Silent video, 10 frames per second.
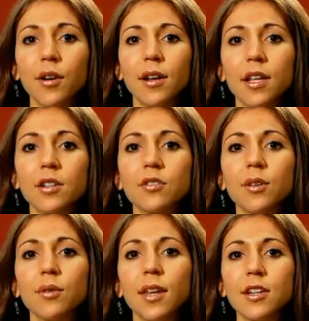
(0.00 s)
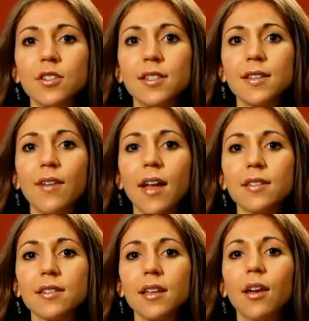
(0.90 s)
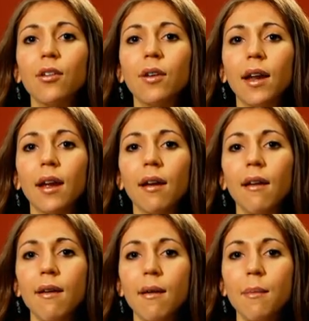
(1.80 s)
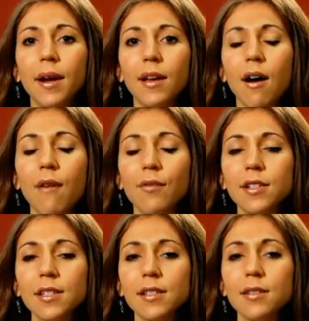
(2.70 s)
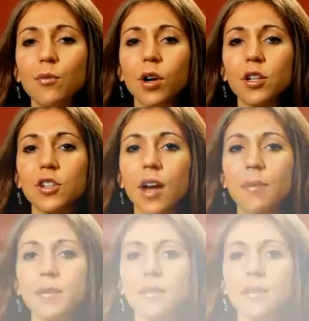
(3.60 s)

and industry relations events, including many conferences and workshops.